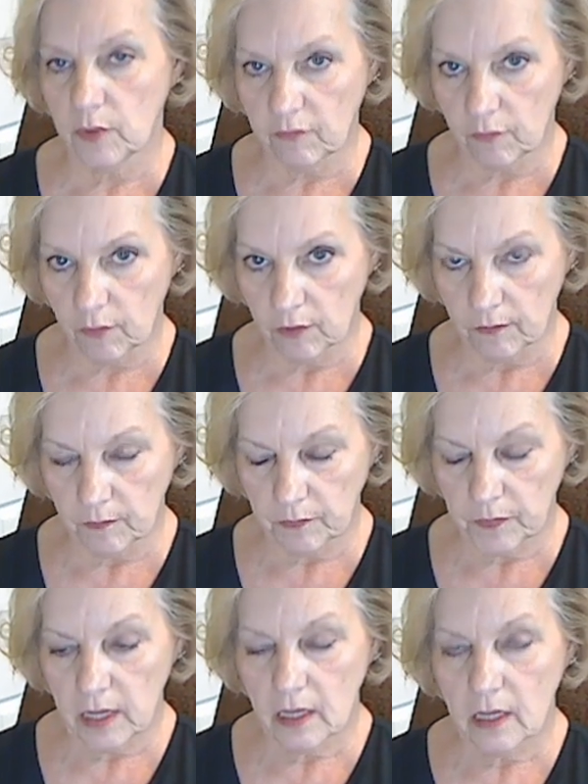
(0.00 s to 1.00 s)
So
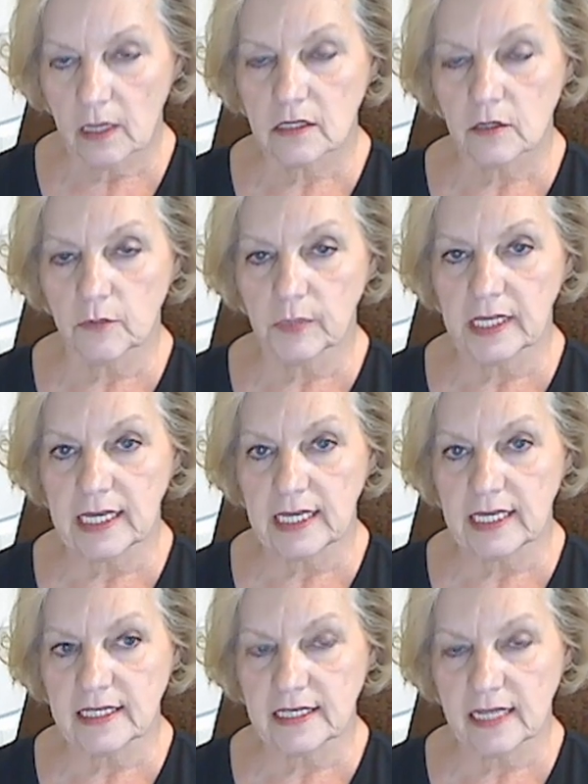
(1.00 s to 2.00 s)
please study those and
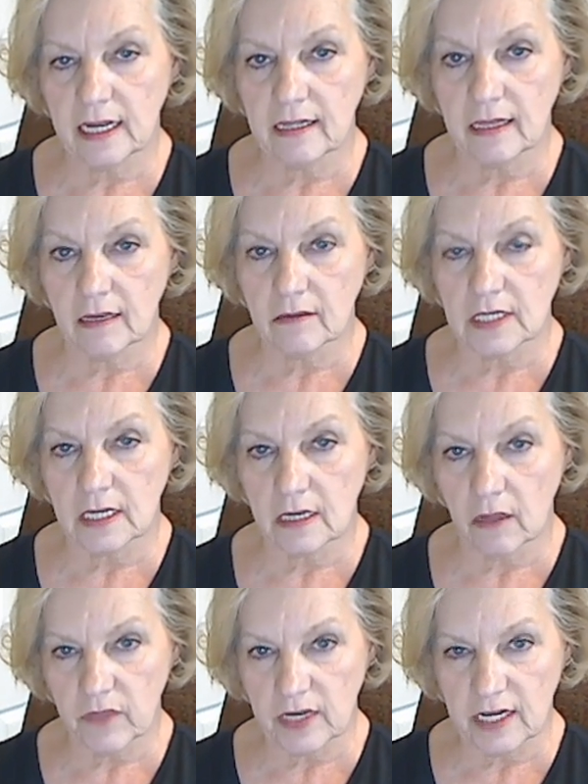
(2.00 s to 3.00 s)
know the difference in
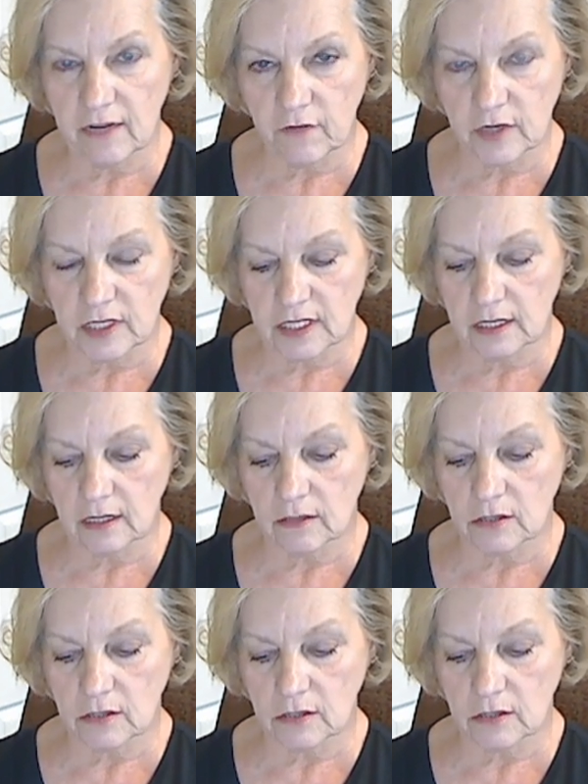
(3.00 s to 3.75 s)
those terms.